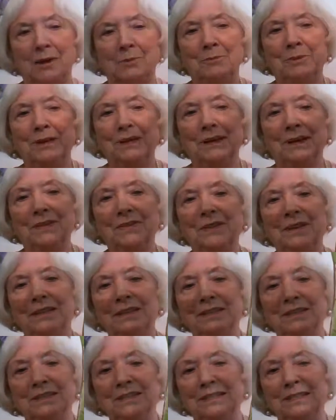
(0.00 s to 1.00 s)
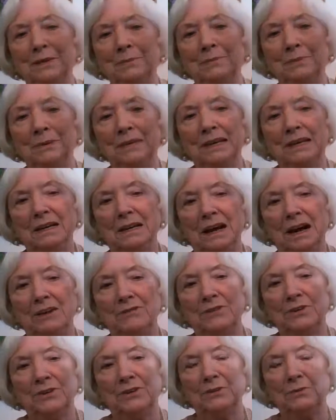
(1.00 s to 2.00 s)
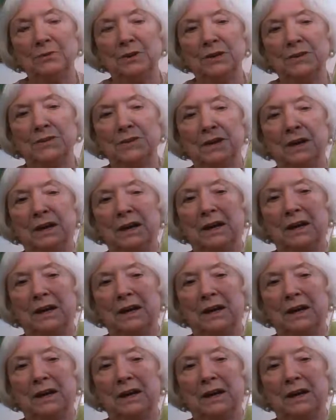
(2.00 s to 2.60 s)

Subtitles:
But this is simply covered with